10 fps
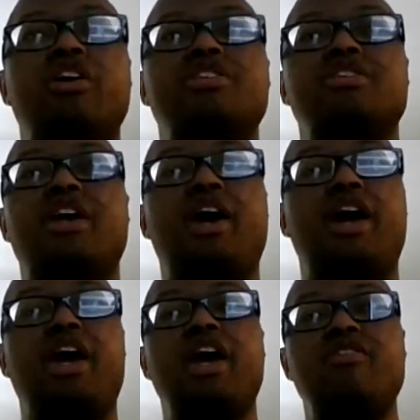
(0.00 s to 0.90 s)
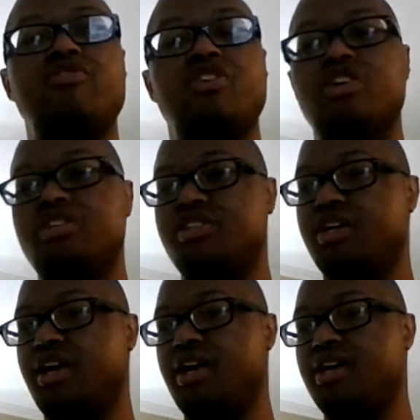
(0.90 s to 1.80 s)
and Savior
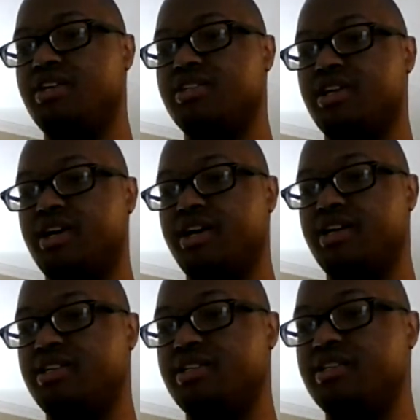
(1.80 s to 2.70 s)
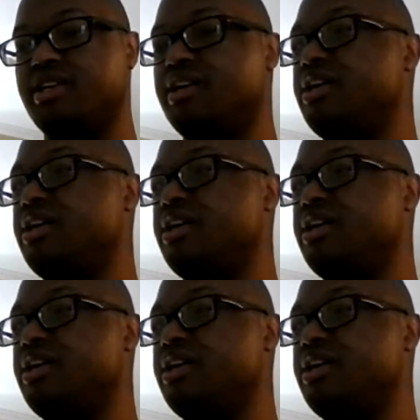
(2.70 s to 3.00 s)
Jesus.